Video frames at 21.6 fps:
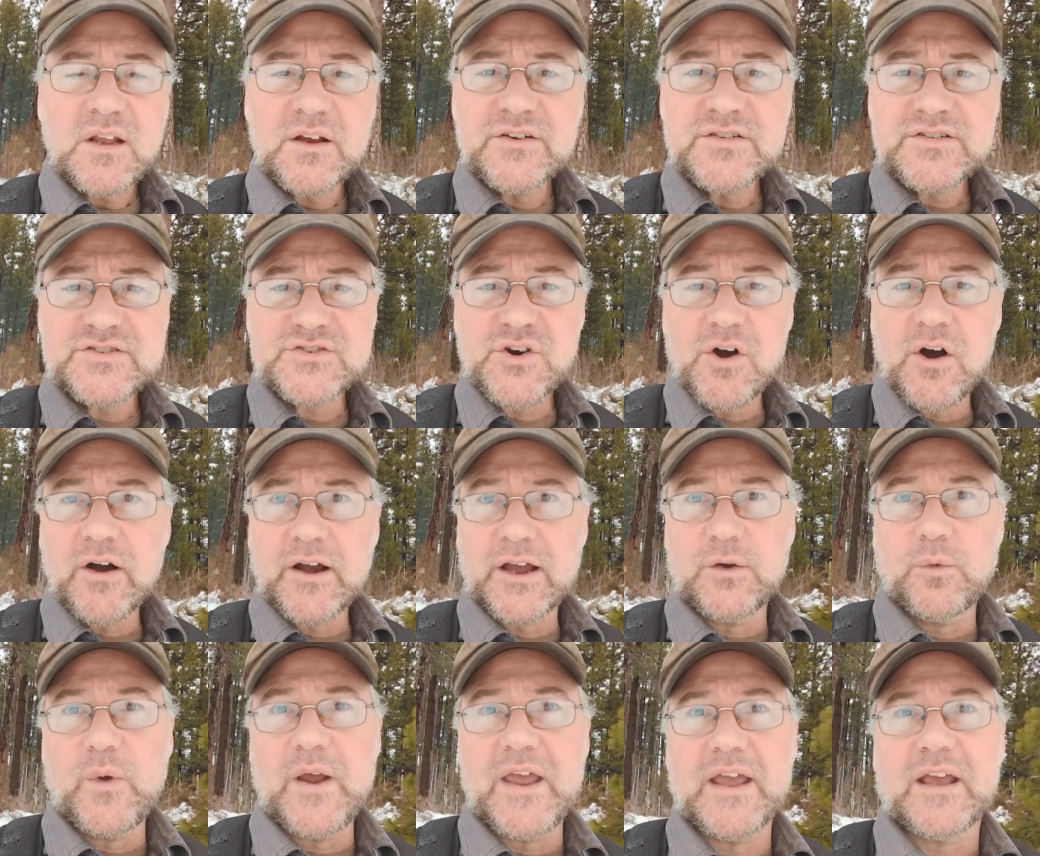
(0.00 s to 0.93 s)
There's
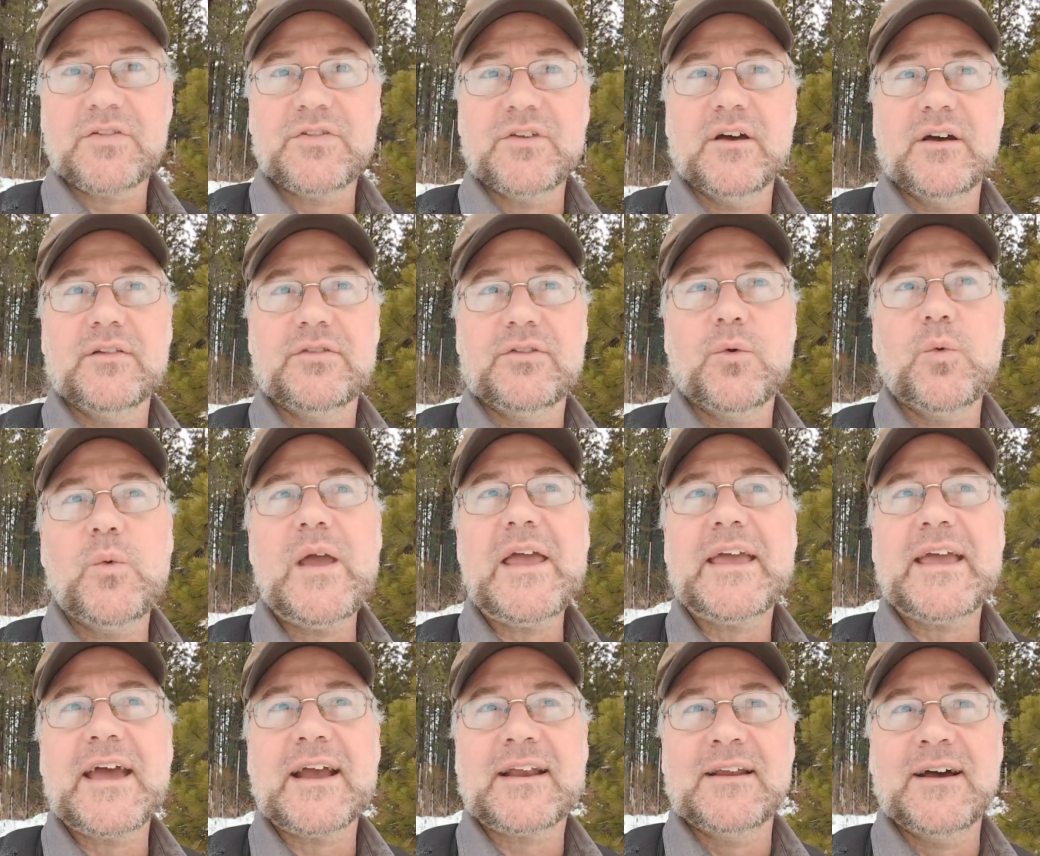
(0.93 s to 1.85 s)
strong and weak. The the
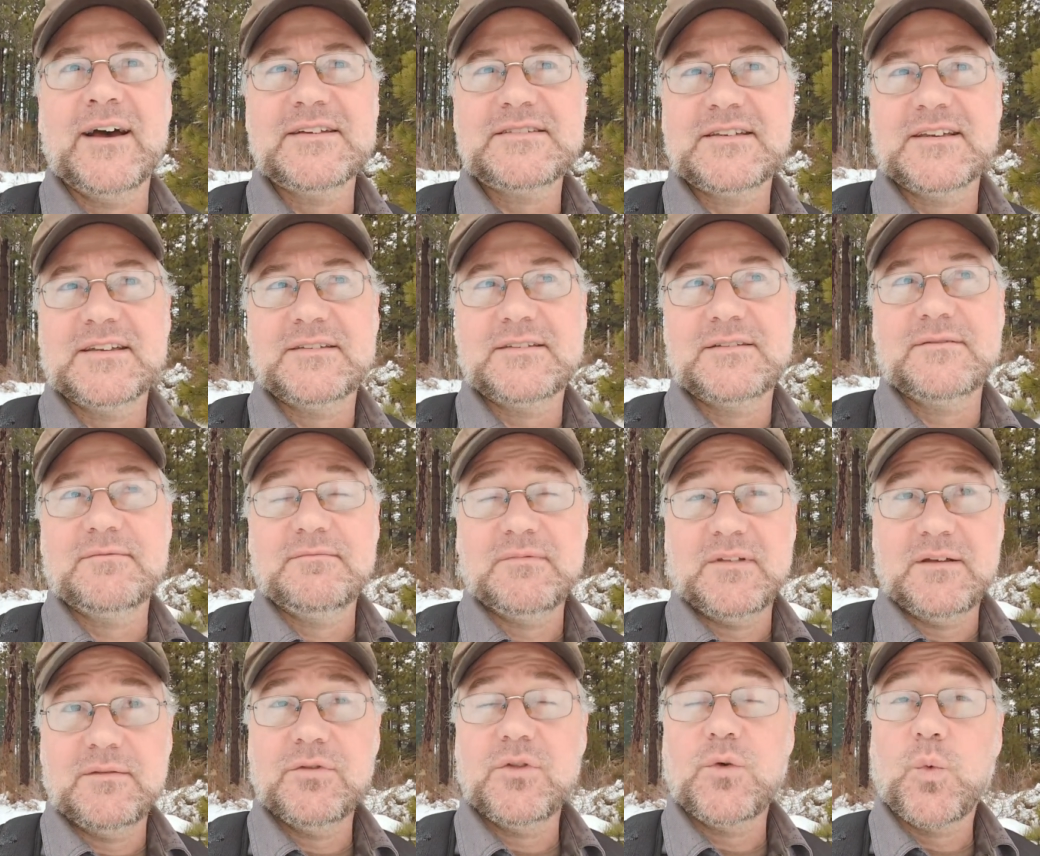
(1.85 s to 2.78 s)
weak agnostic
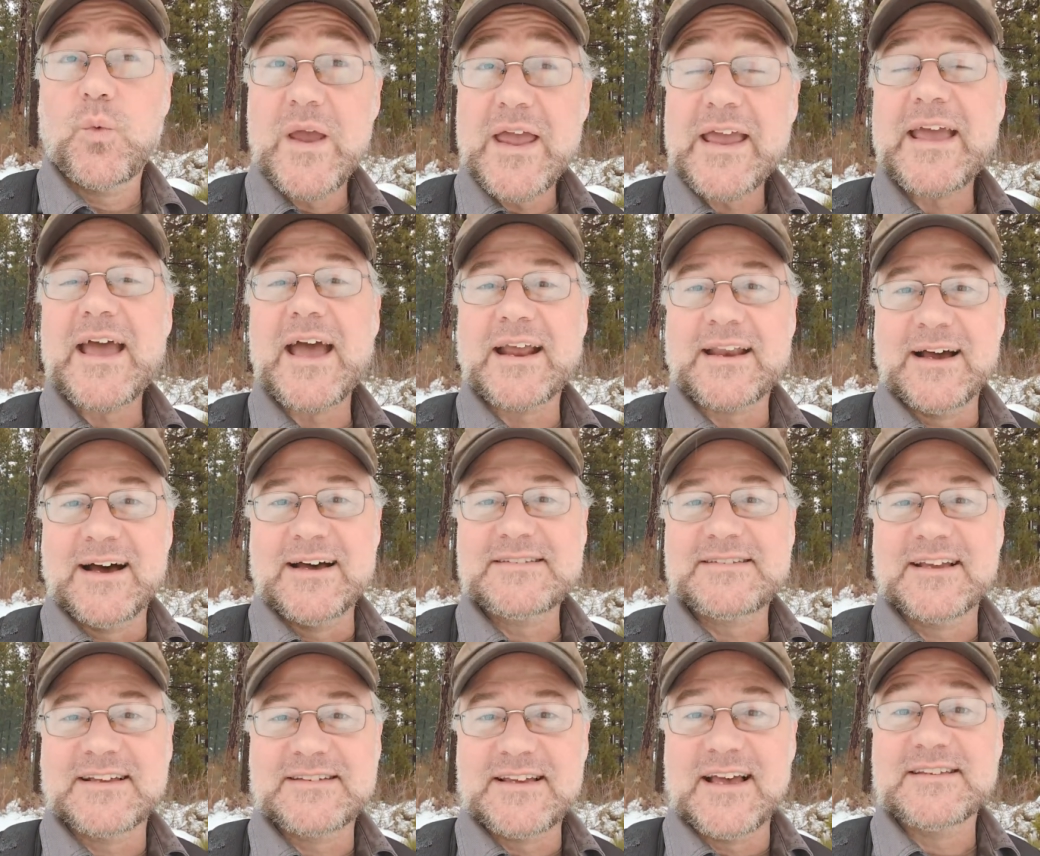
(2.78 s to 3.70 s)
the weak
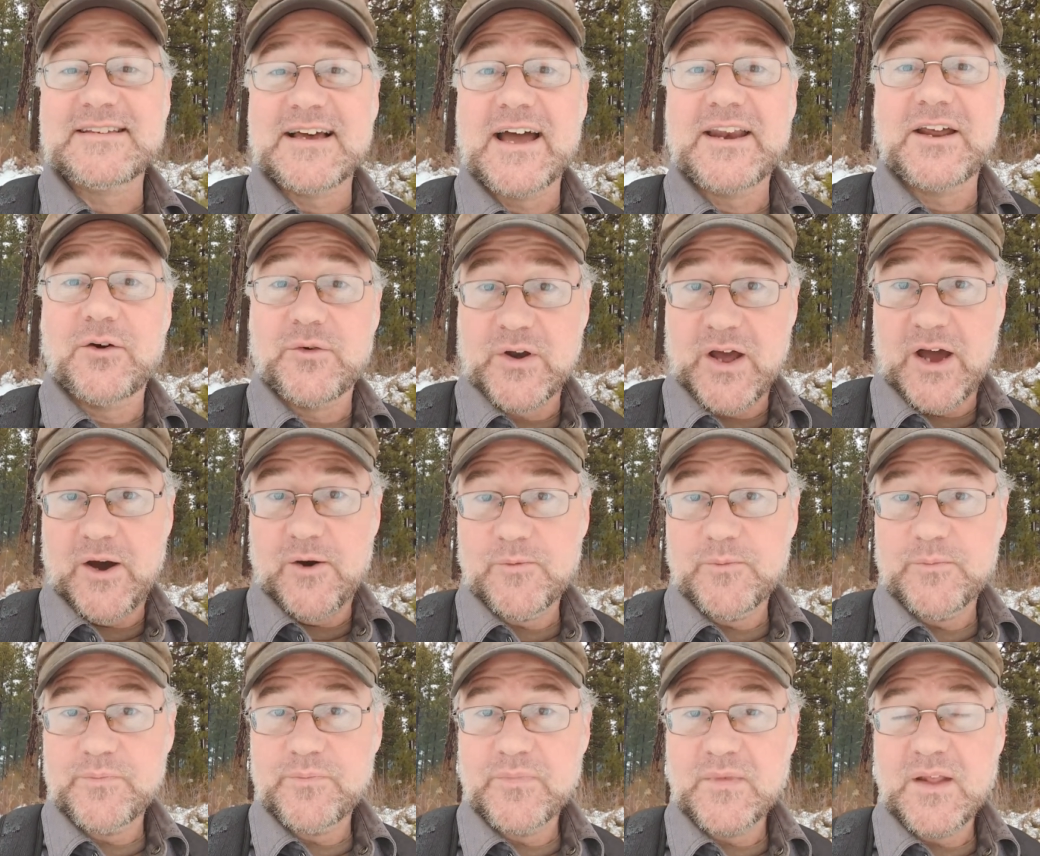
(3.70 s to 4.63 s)
agnostic says, I don't know.